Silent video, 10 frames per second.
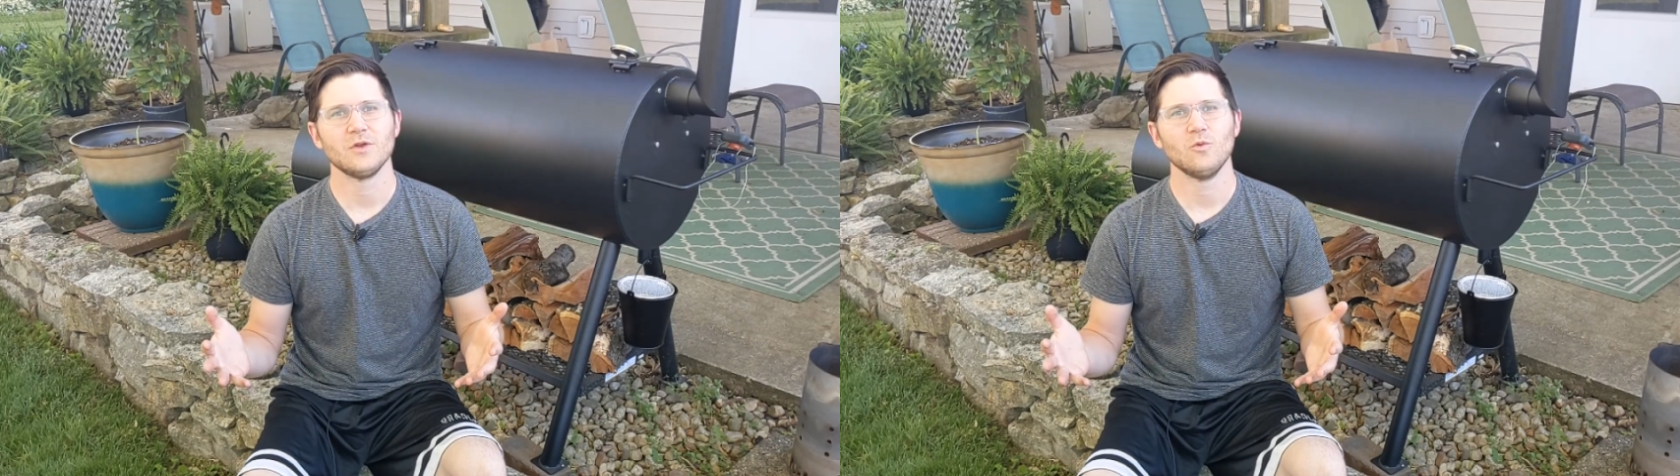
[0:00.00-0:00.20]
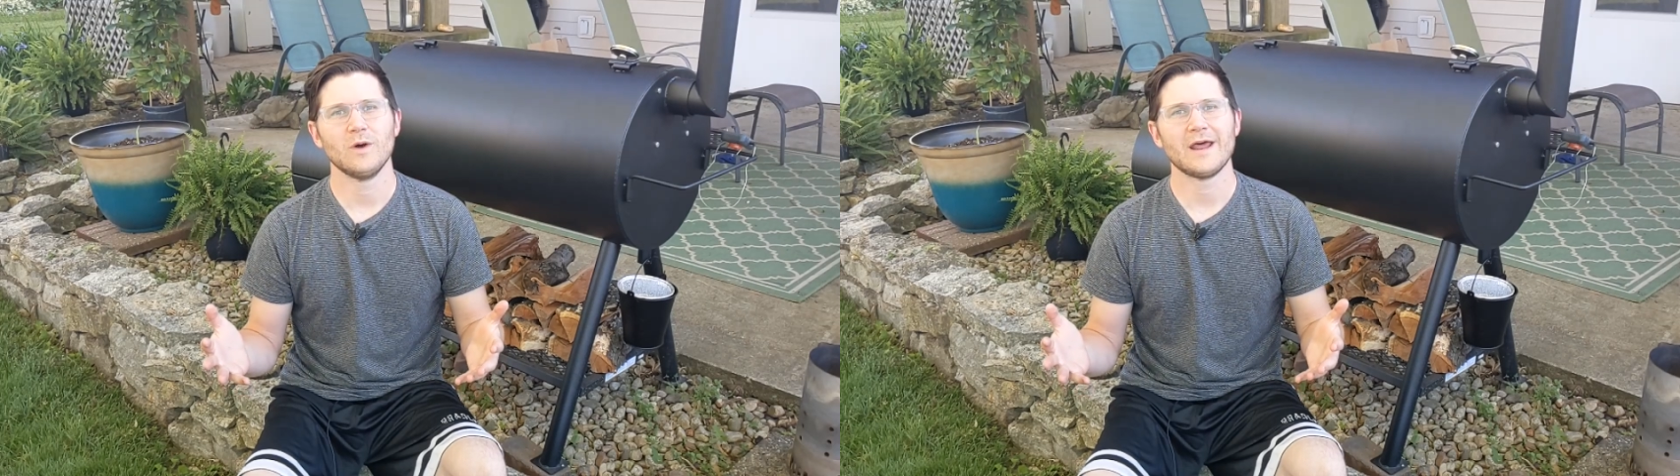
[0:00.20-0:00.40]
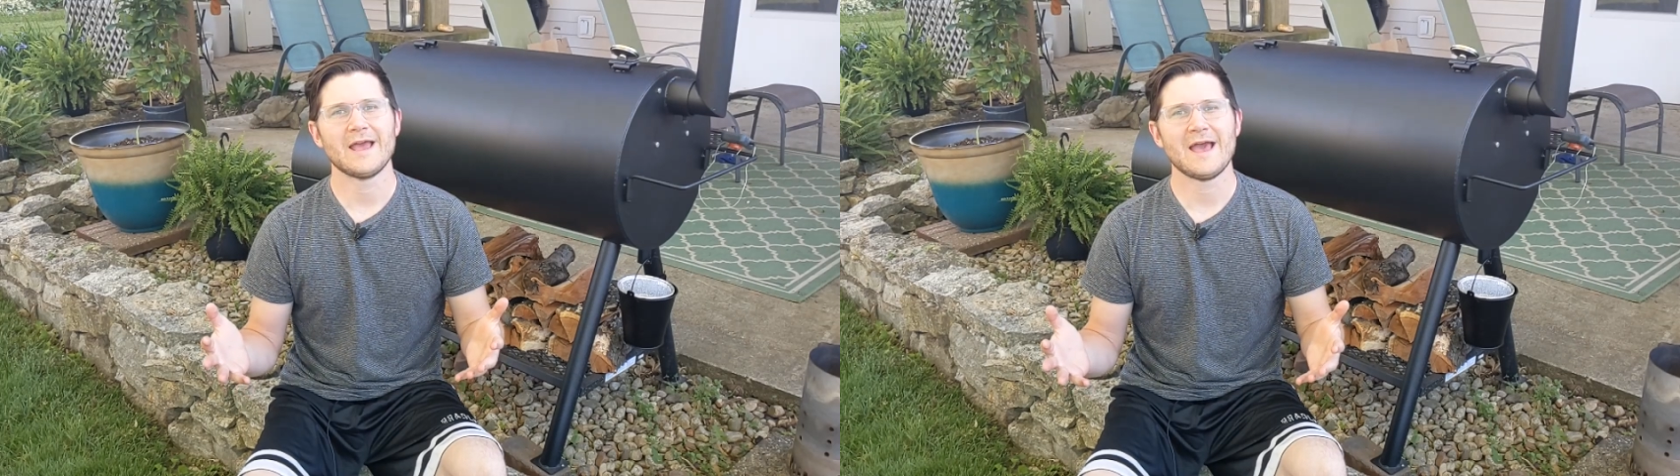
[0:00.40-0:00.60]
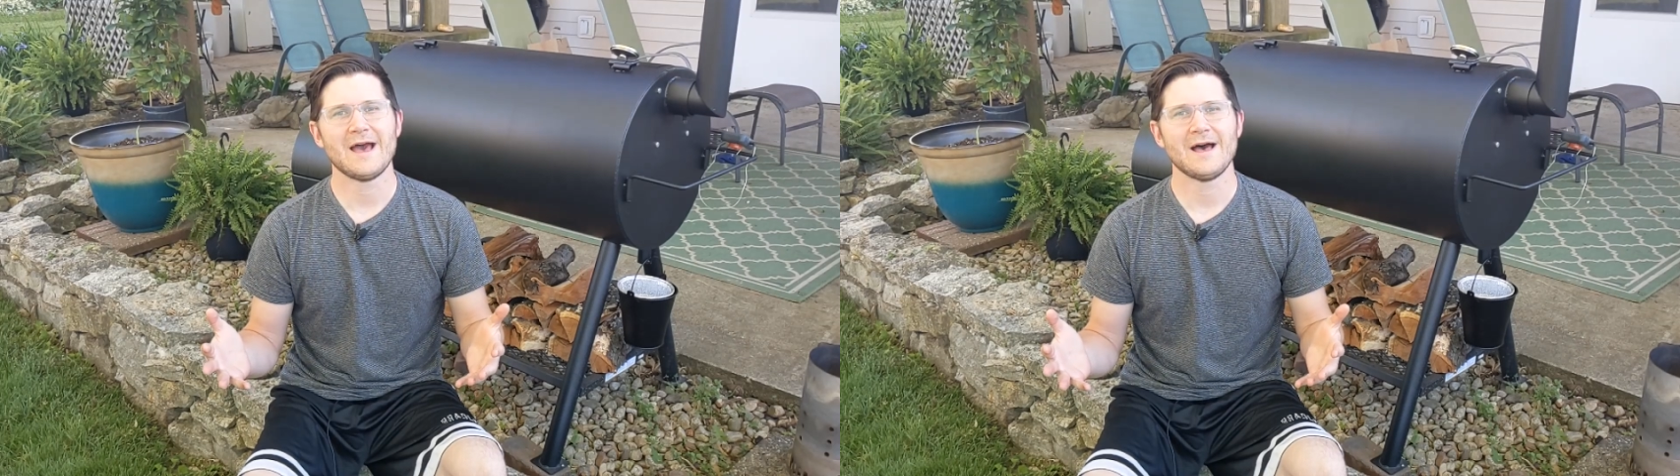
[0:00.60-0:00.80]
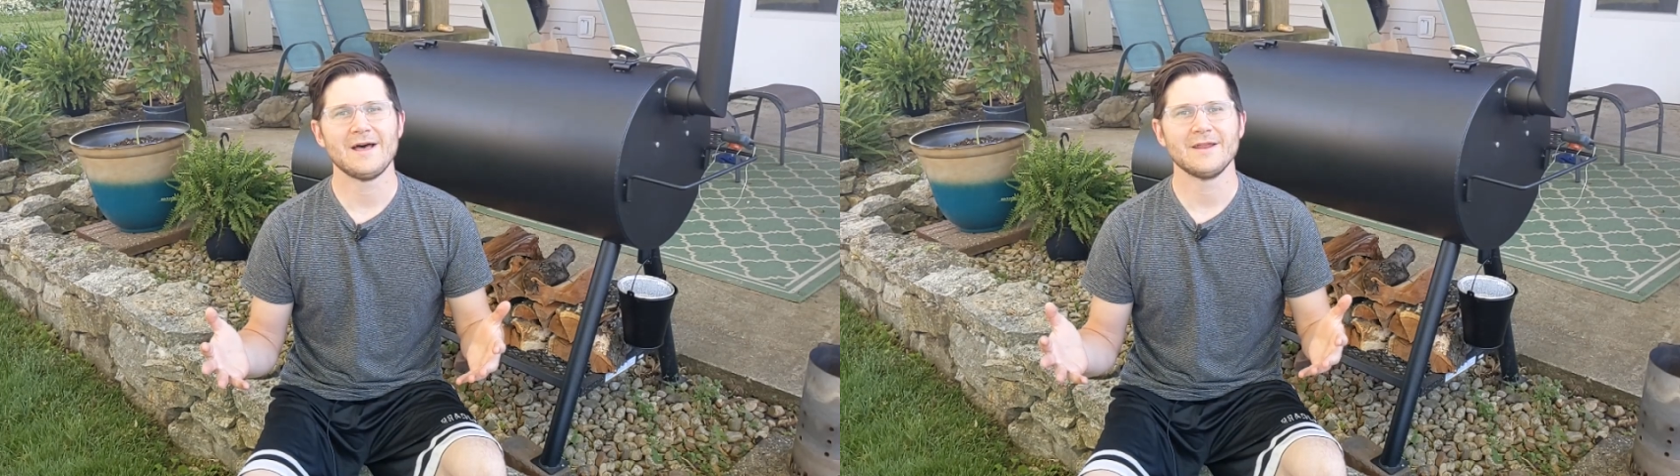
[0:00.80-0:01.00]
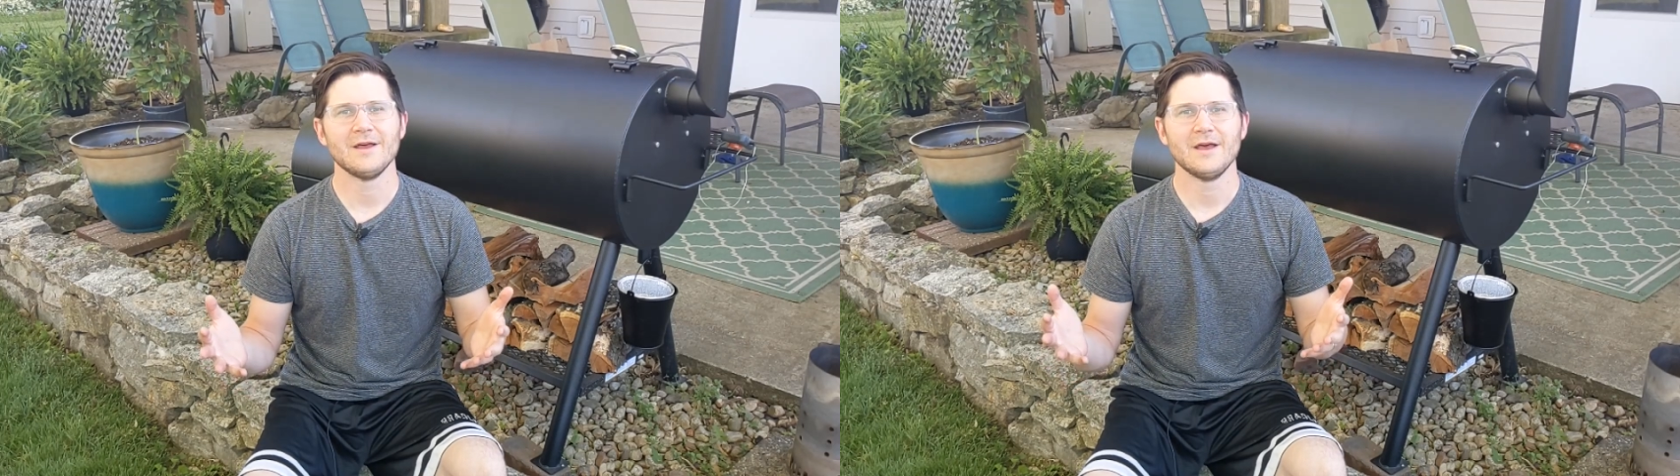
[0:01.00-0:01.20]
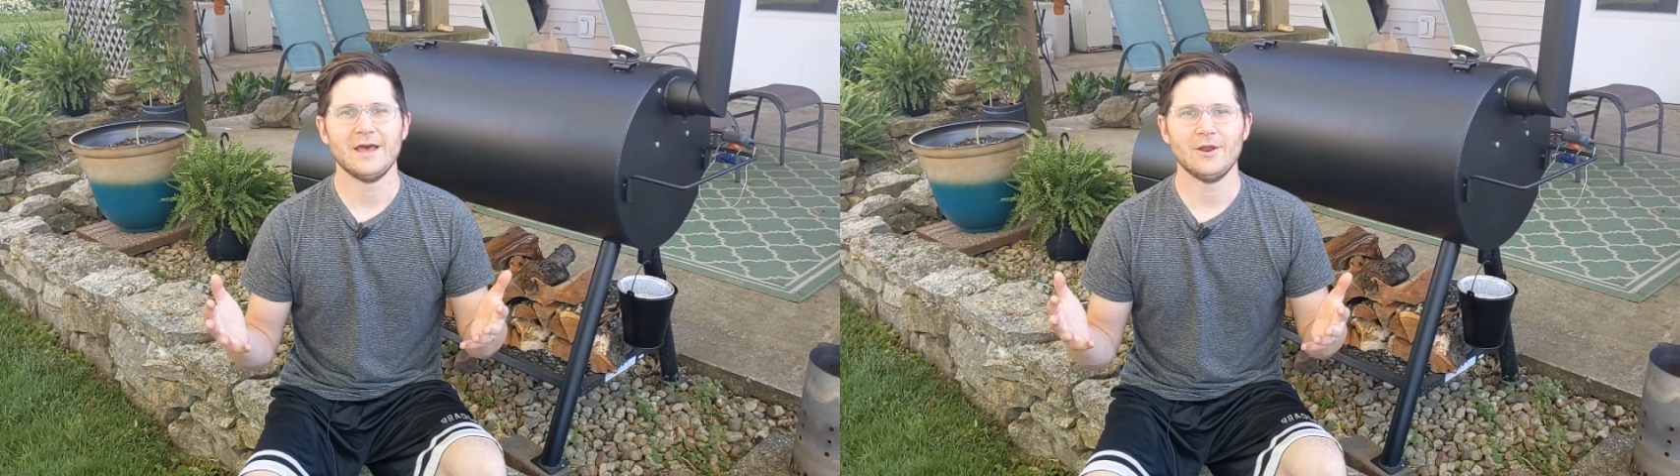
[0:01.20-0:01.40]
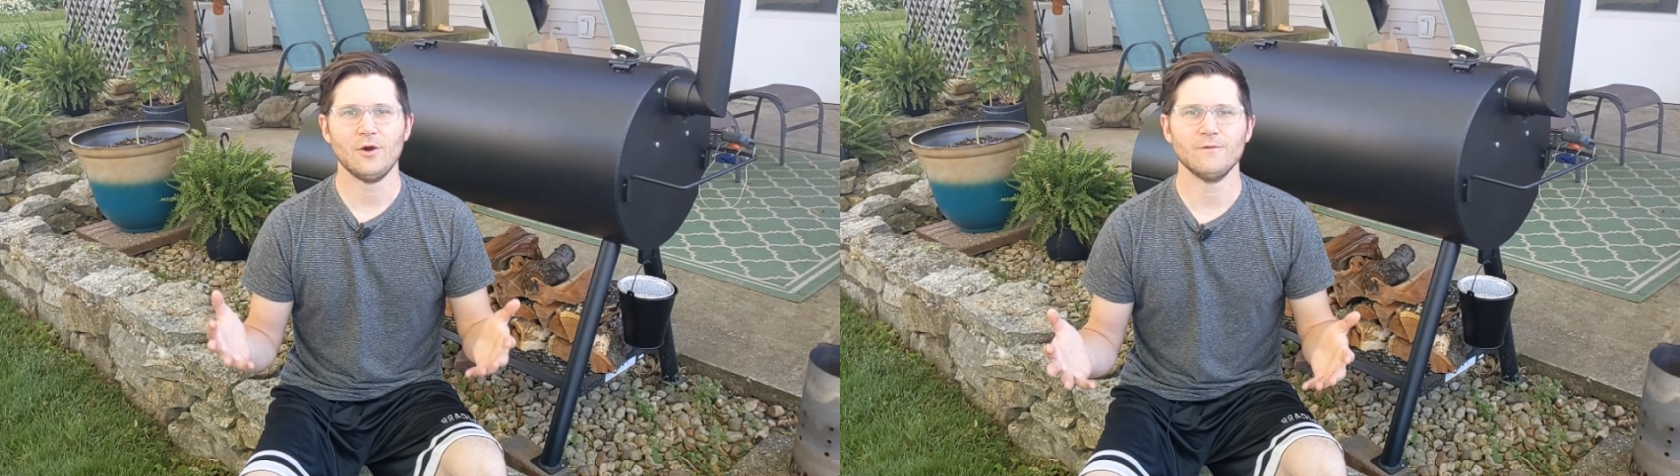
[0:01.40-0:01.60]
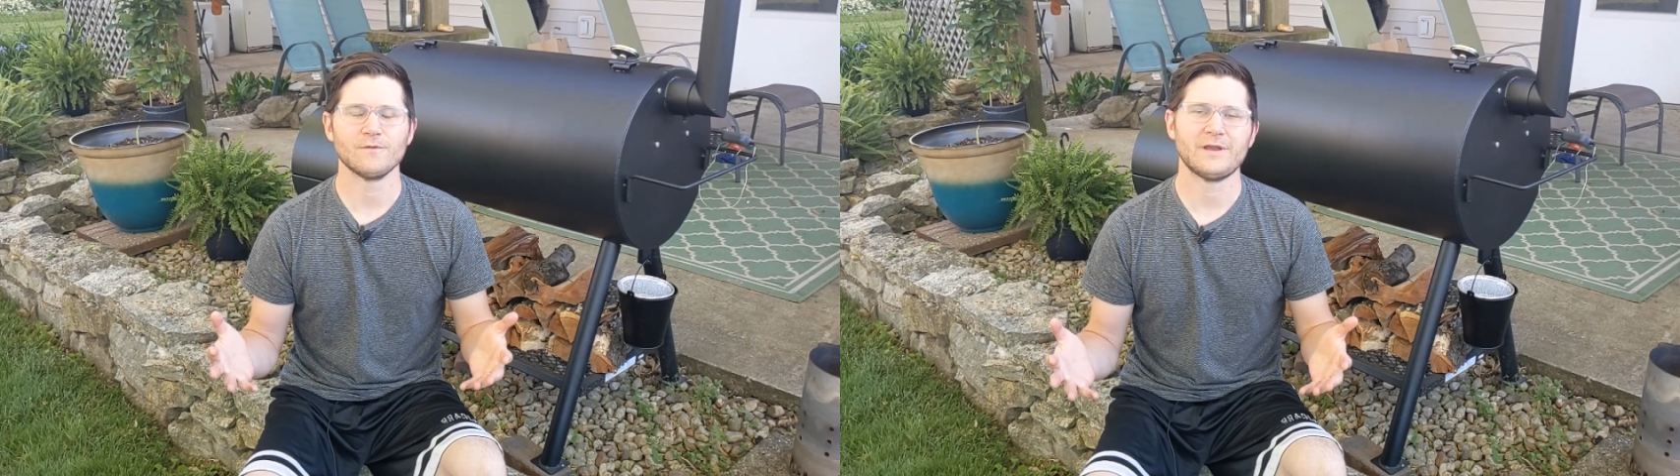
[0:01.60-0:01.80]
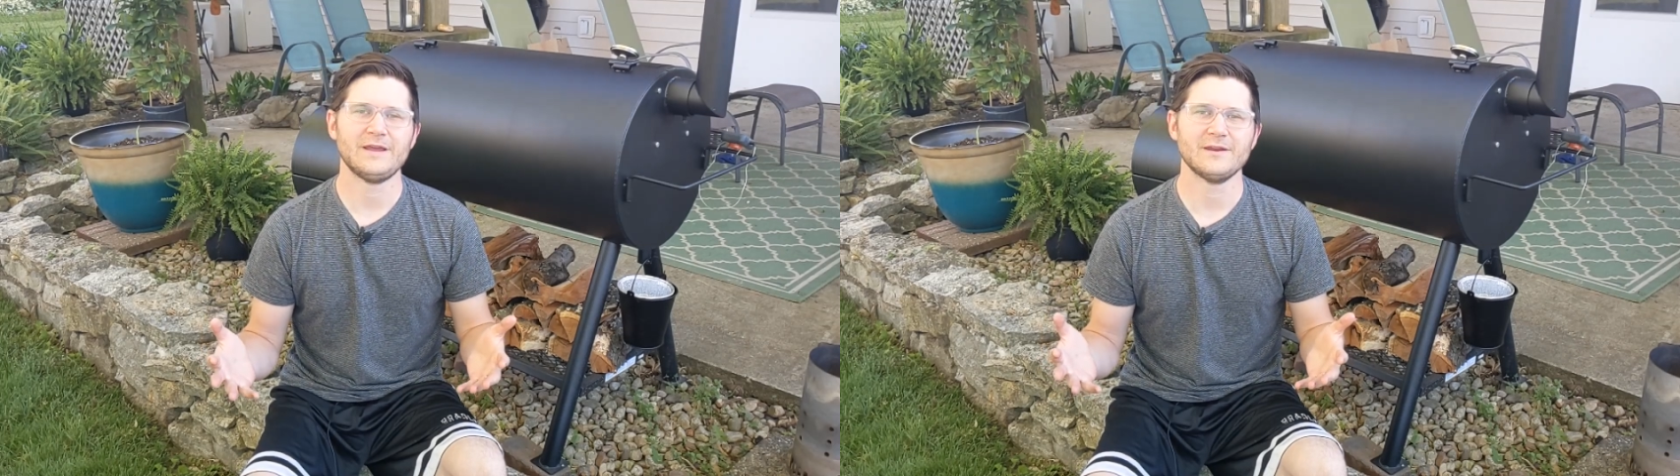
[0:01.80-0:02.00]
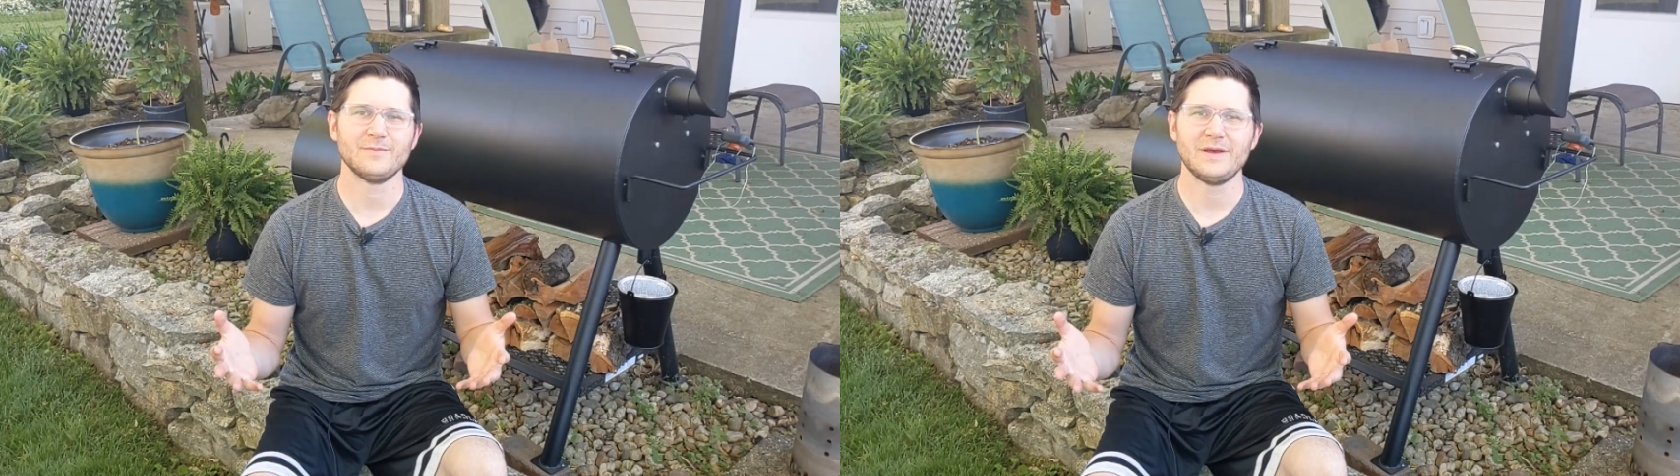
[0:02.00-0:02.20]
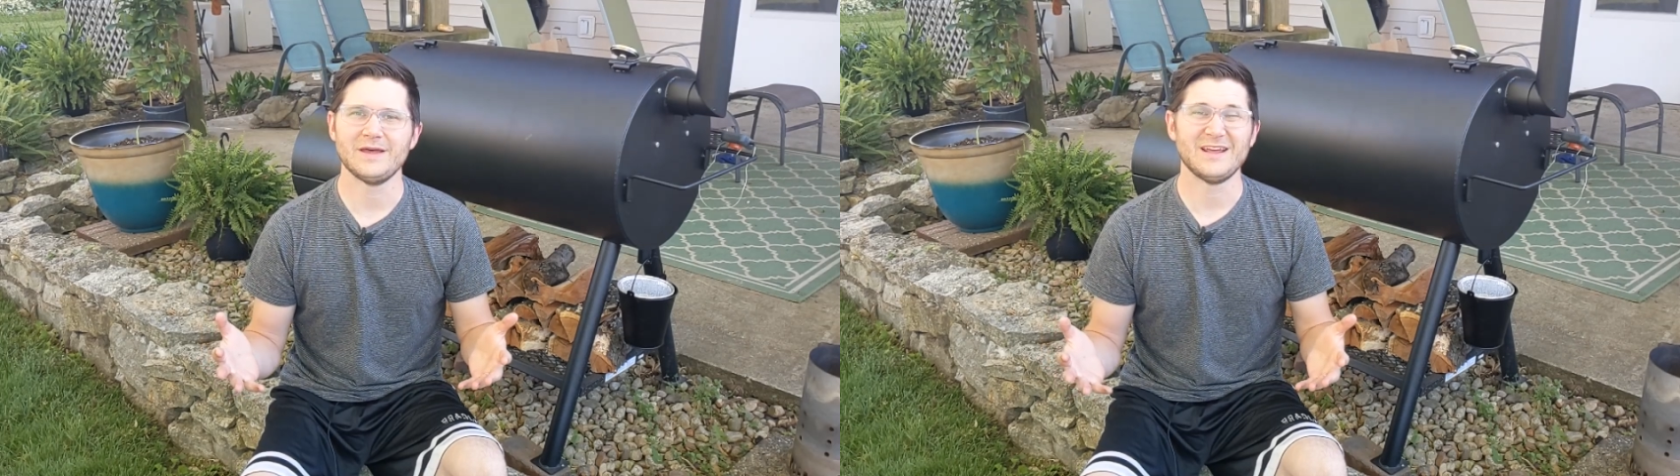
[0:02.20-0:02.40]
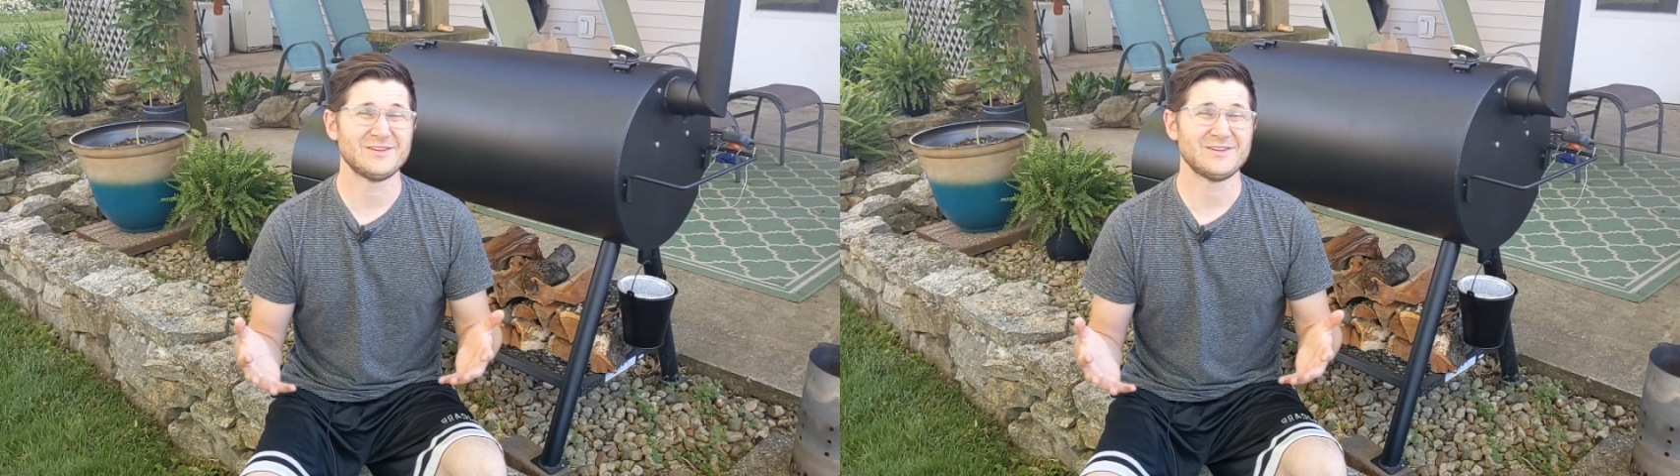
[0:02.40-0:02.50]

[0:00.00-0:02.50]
when I had an overheated pit.